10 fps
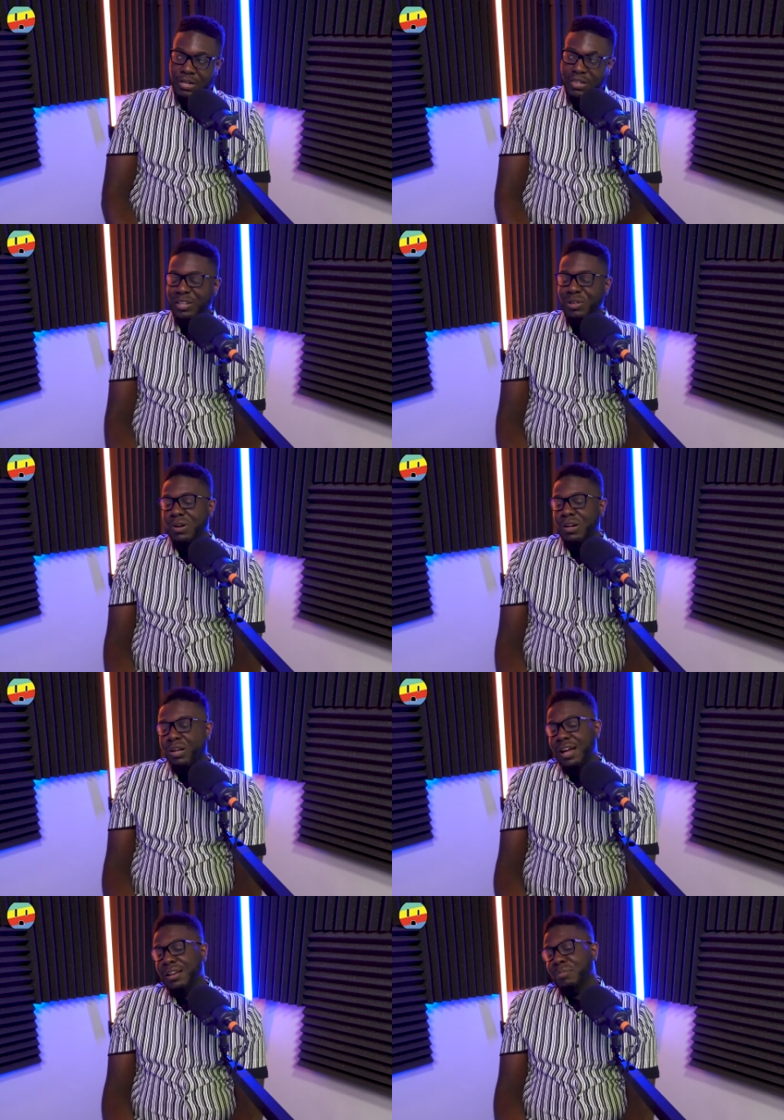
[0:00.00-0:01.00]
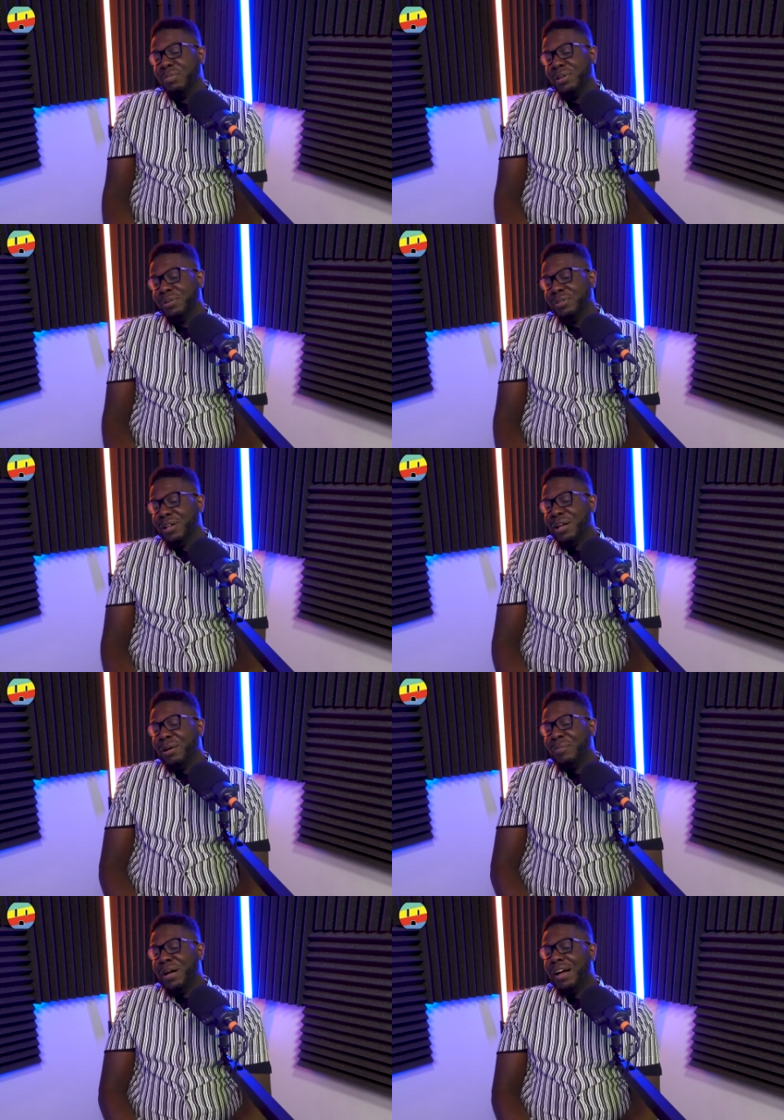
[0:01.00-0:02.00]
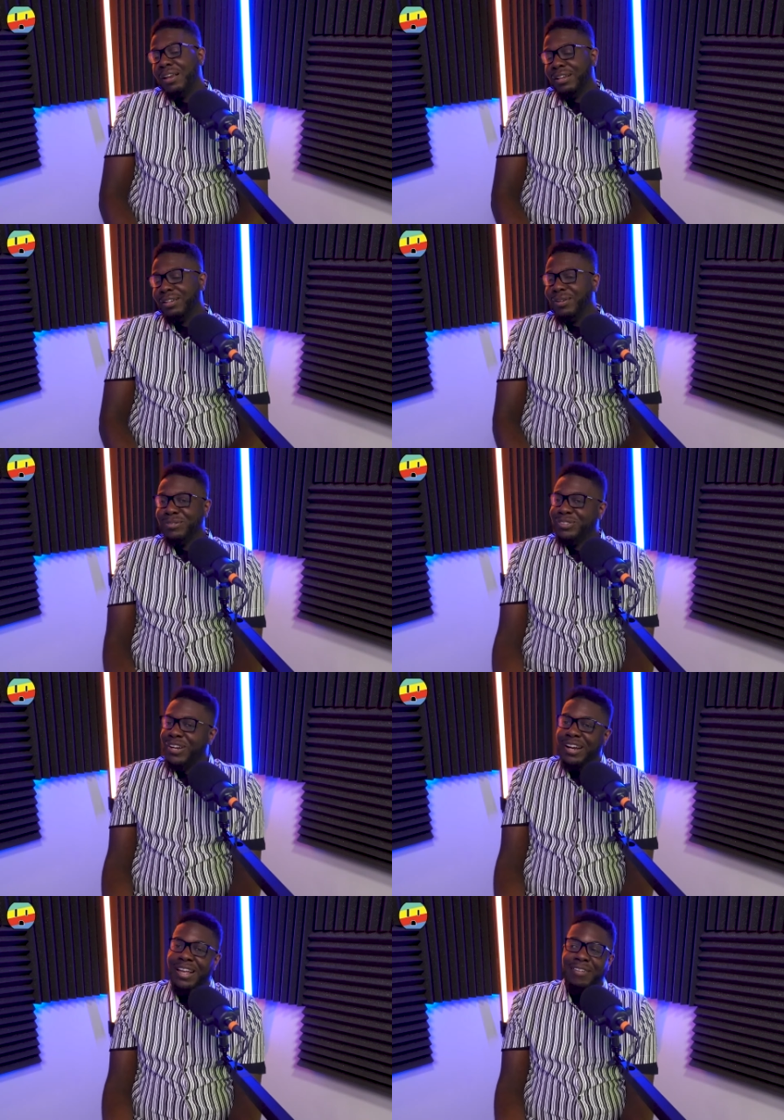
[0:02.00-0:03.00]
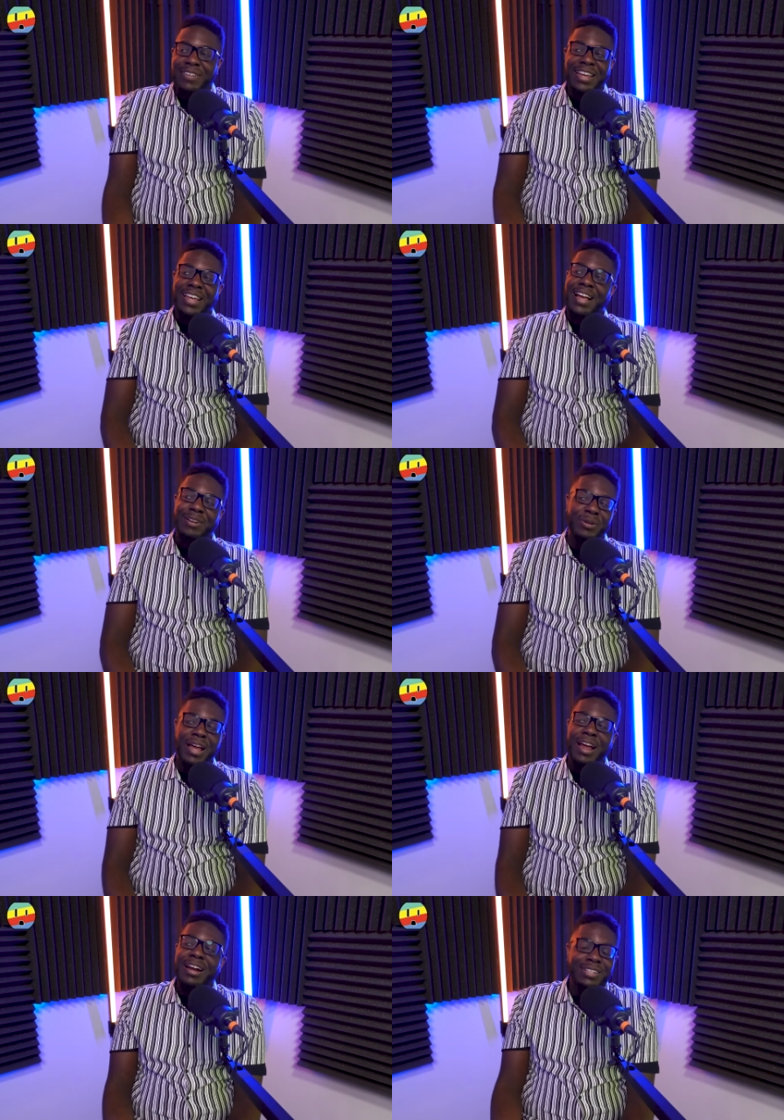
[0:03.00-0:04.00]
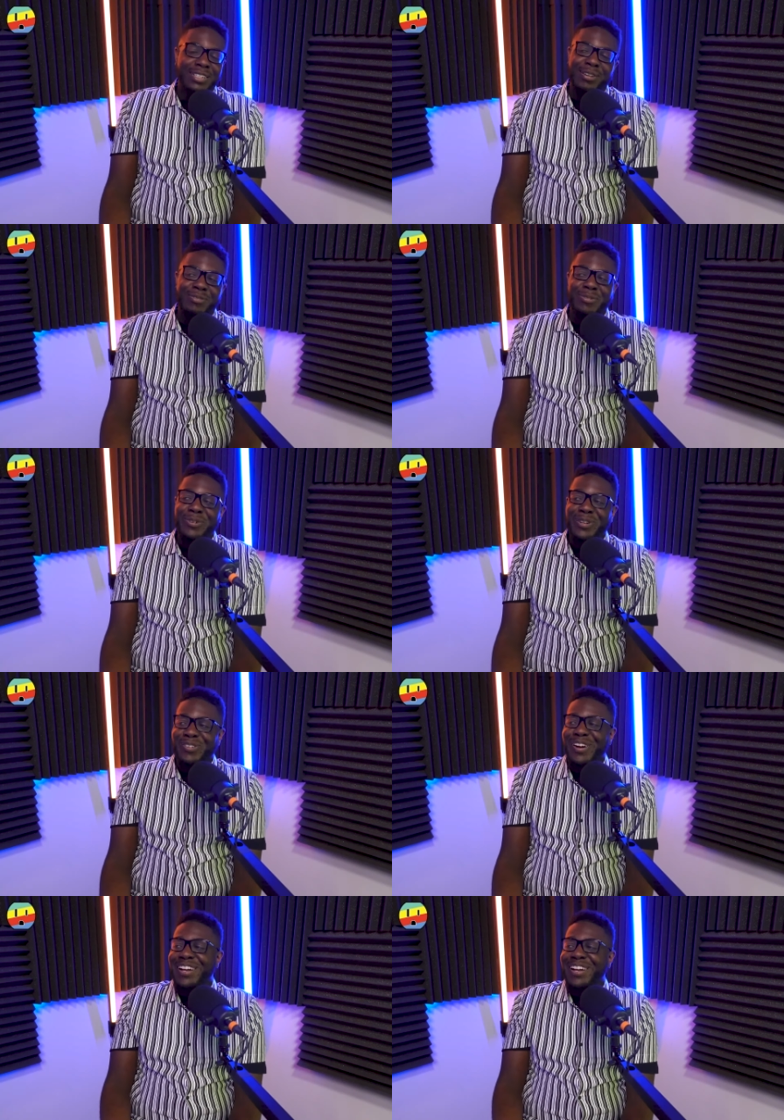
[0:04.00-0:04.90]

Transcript: then yeah. you want to kind of build upon that. Don't try yeah. to have AI do everything right, for you, right?